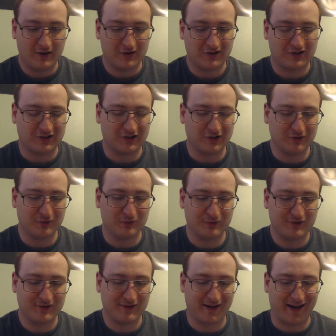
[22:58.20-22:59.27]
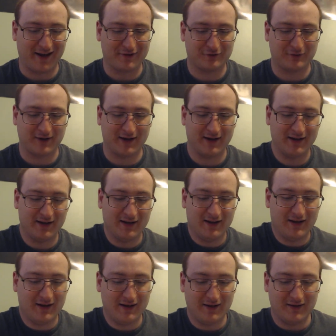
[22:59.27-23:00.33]
Clues? asked Ray.
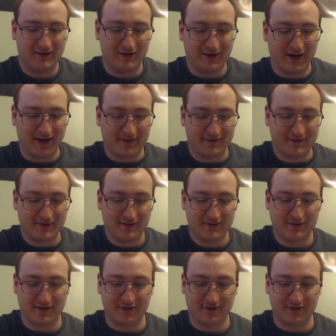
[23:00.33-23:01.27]
Yes, said